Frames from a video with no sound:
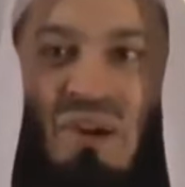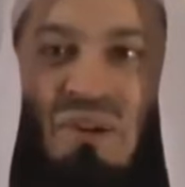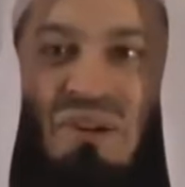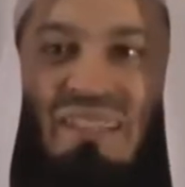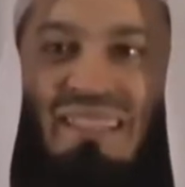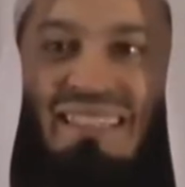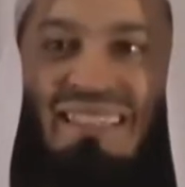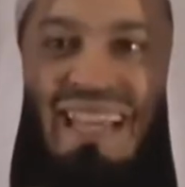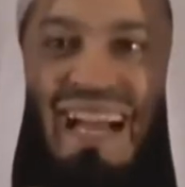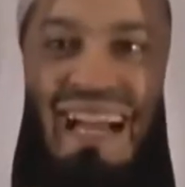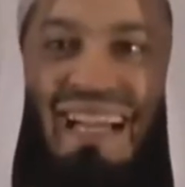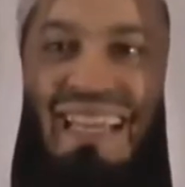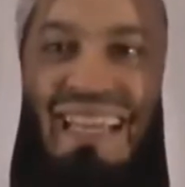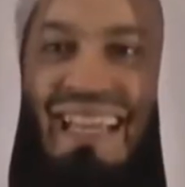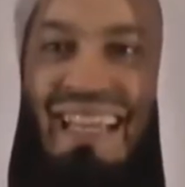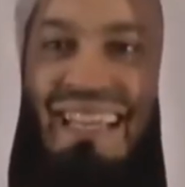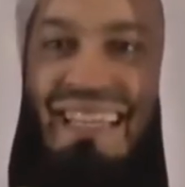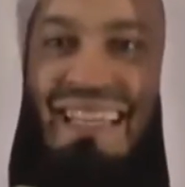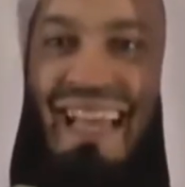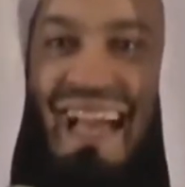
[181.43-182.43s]
Don't duck
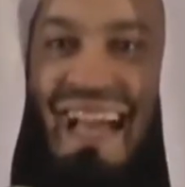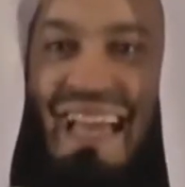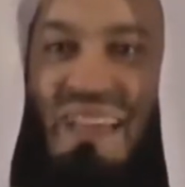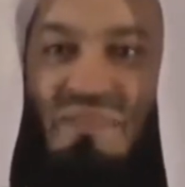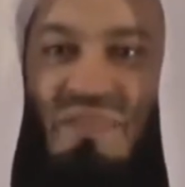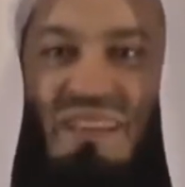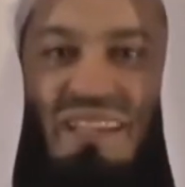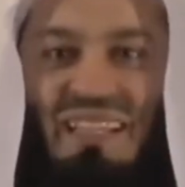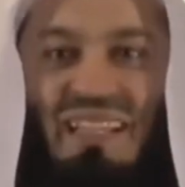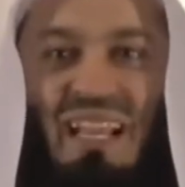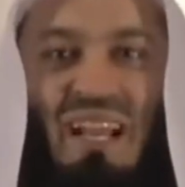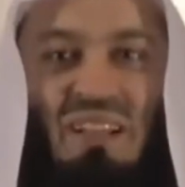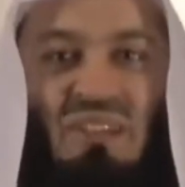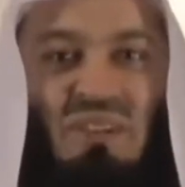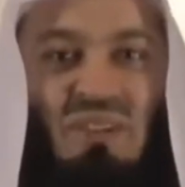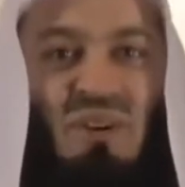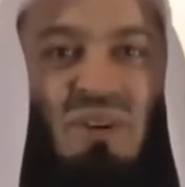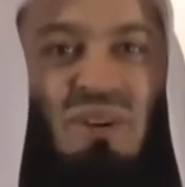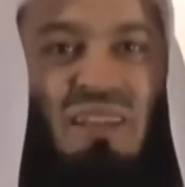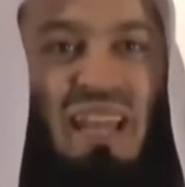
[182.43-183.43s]
and dive and
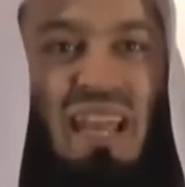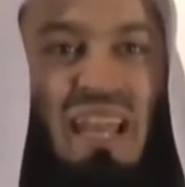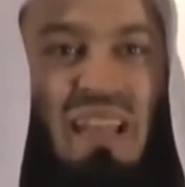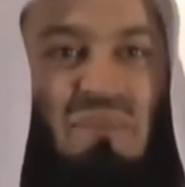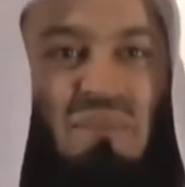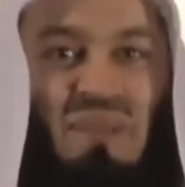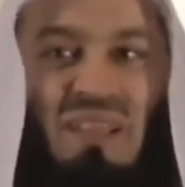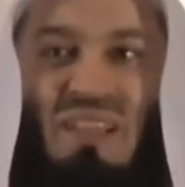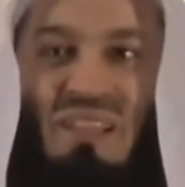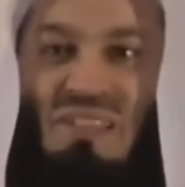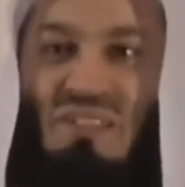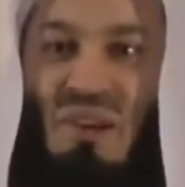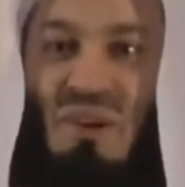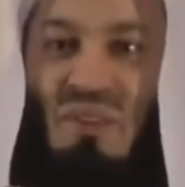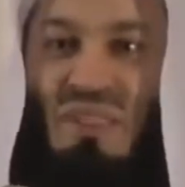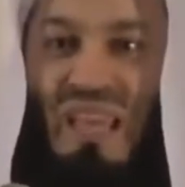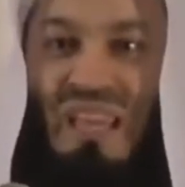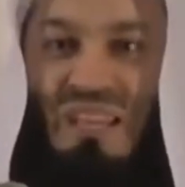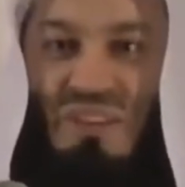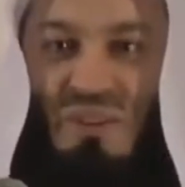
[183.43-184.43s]
cut your name
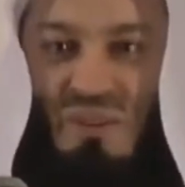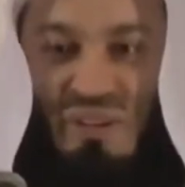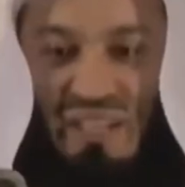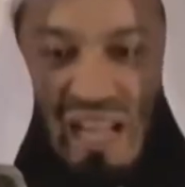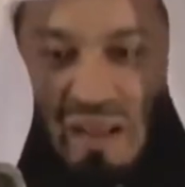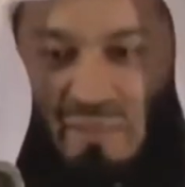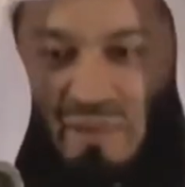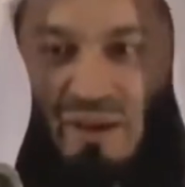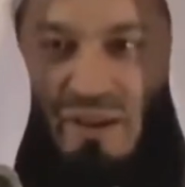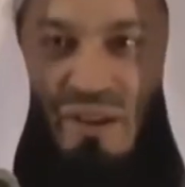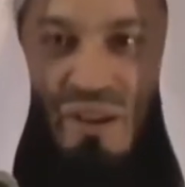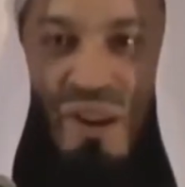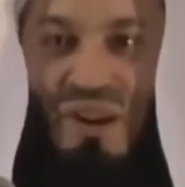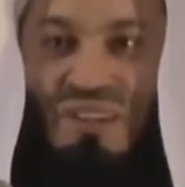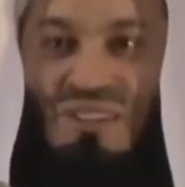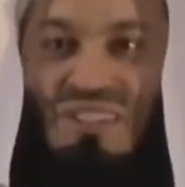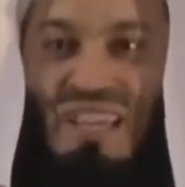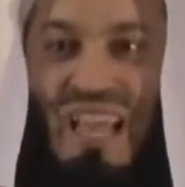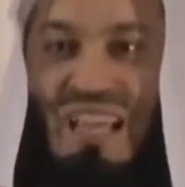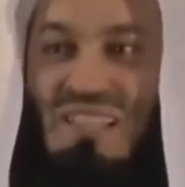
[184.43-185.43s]
so that you come
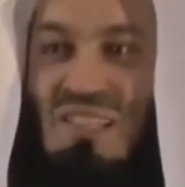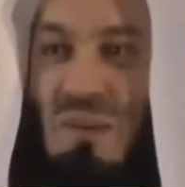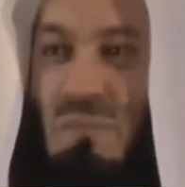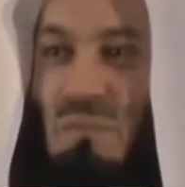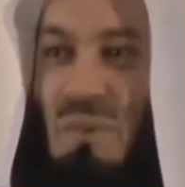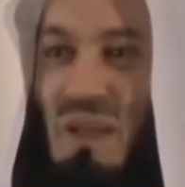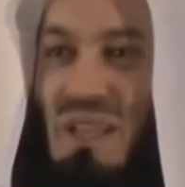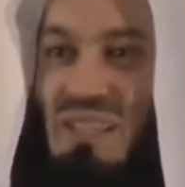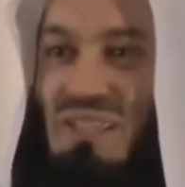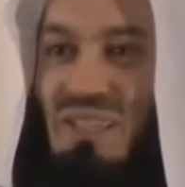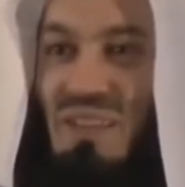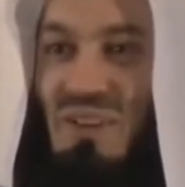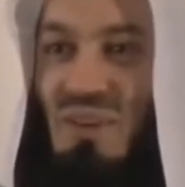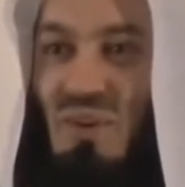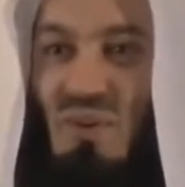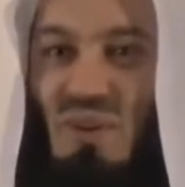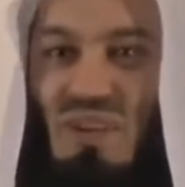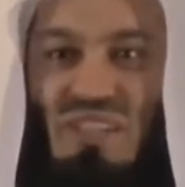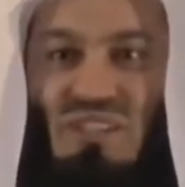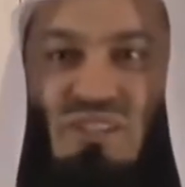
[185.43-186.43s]
across as a person
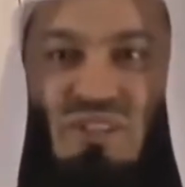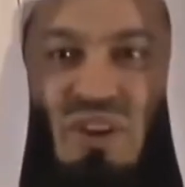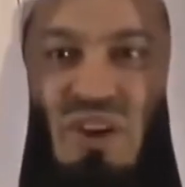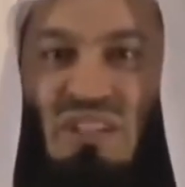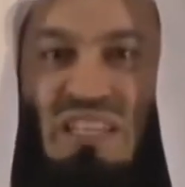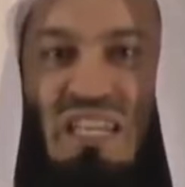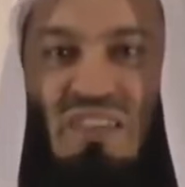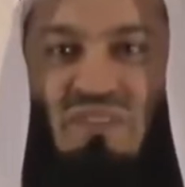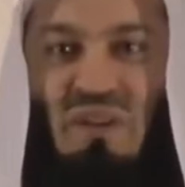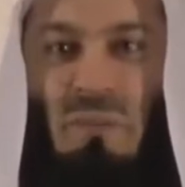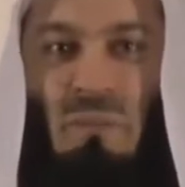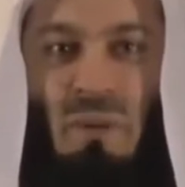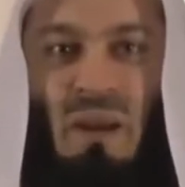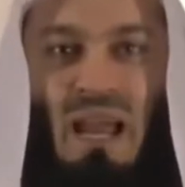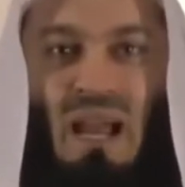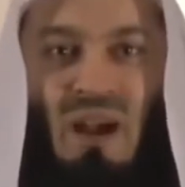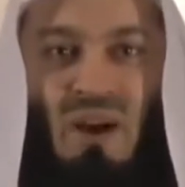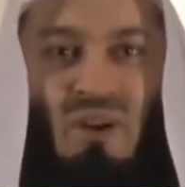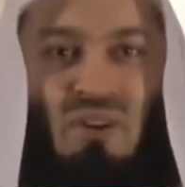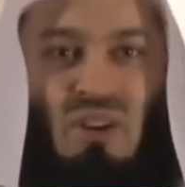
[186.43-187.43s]
who is not even
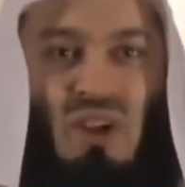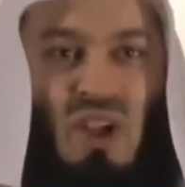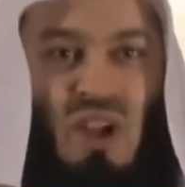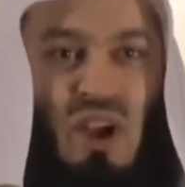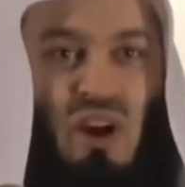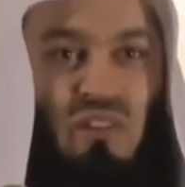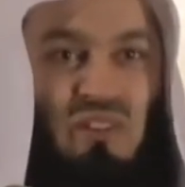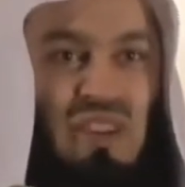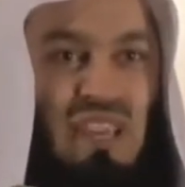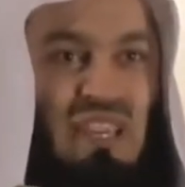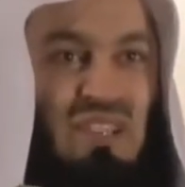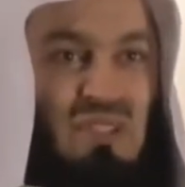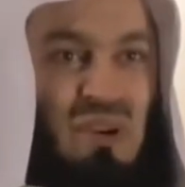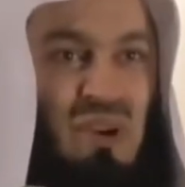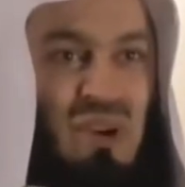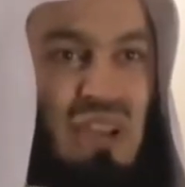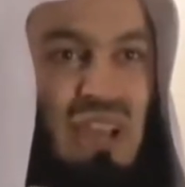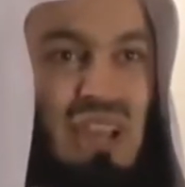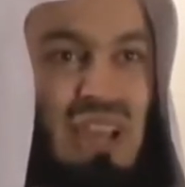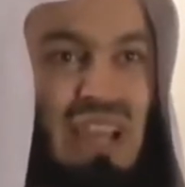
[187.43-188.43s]
proud of his
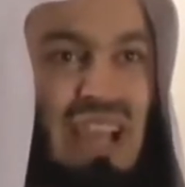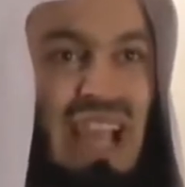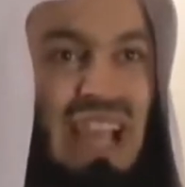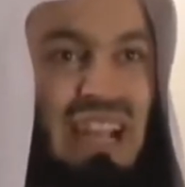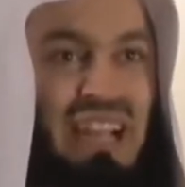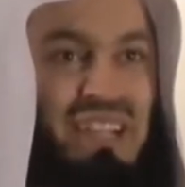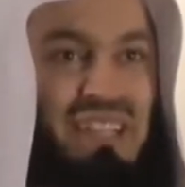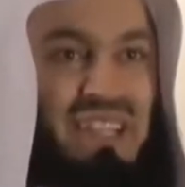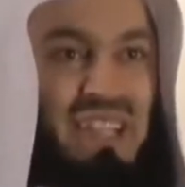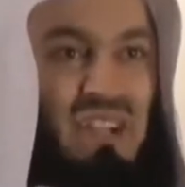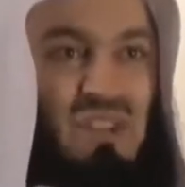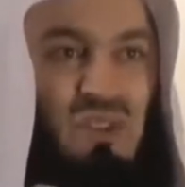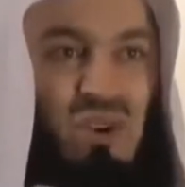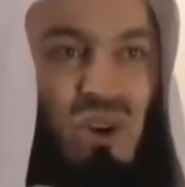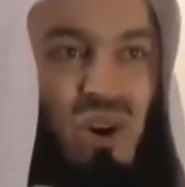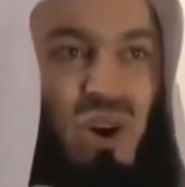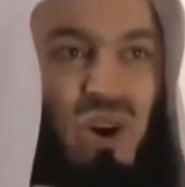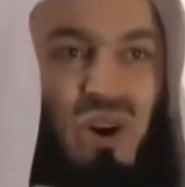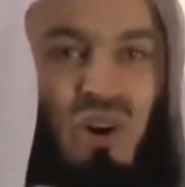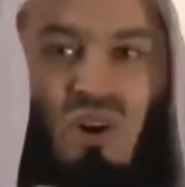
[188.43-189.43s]
or her heritage
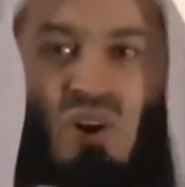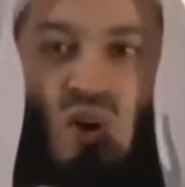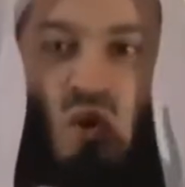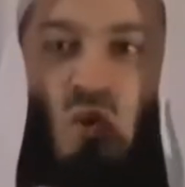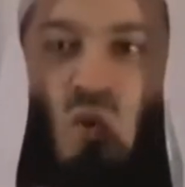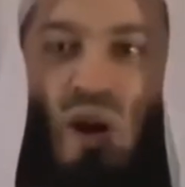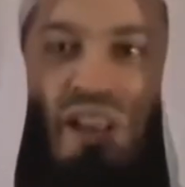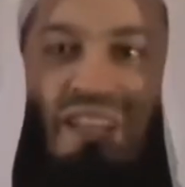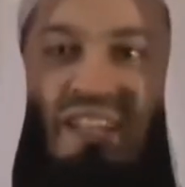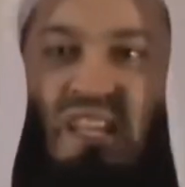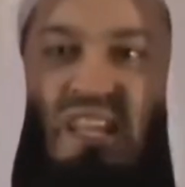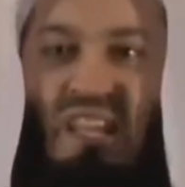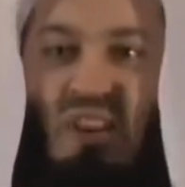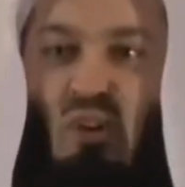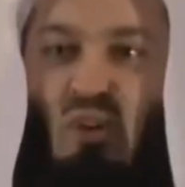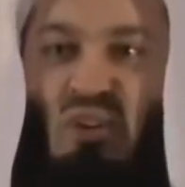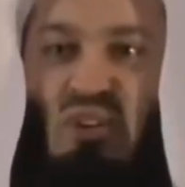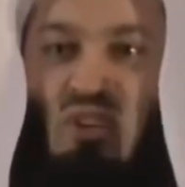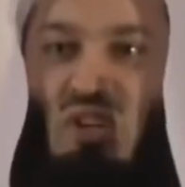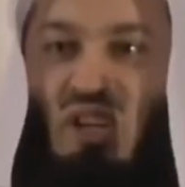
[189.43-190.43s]
or what he
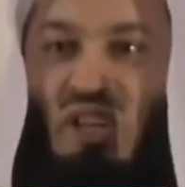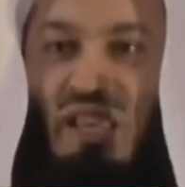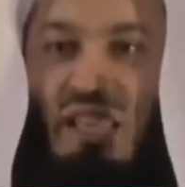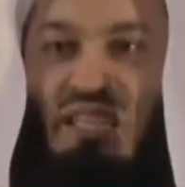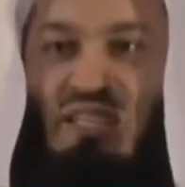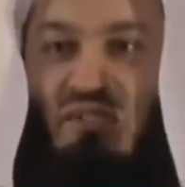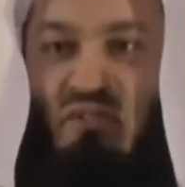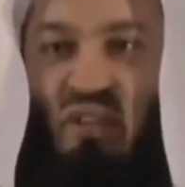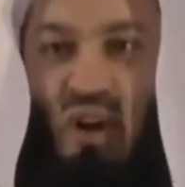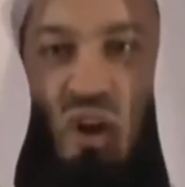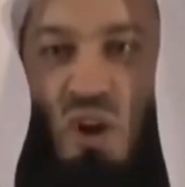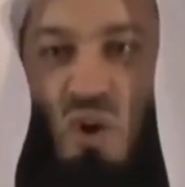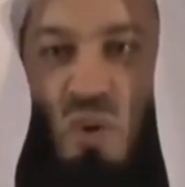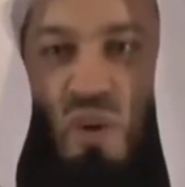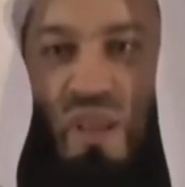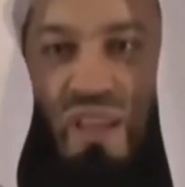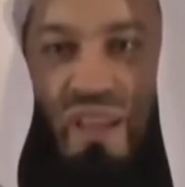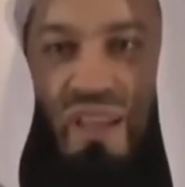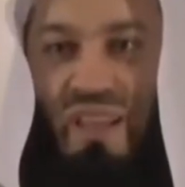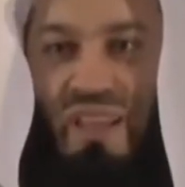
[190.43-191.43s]
or she is
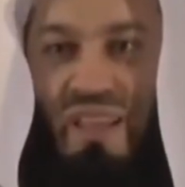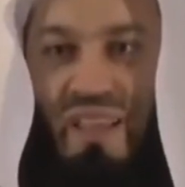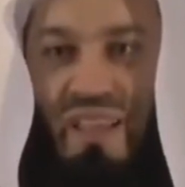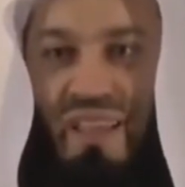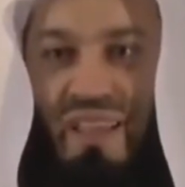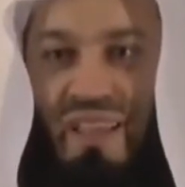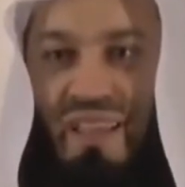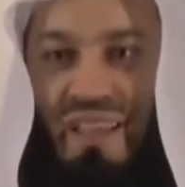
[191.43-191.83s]
following.